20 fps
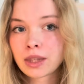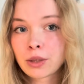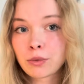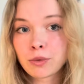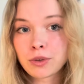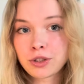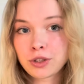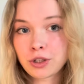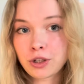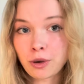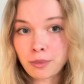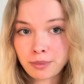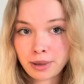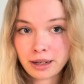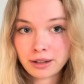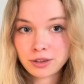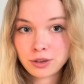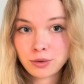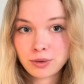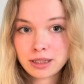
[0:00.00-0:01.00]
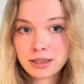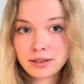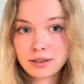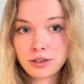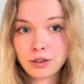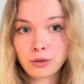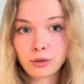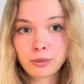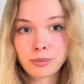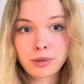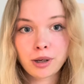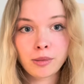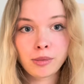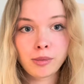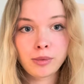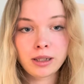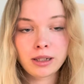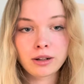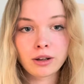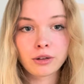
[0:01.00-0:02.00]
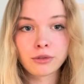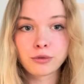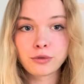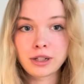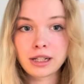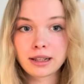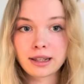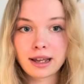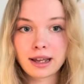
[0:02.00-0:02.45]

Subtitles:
Once you come back to it, you'll probably not feel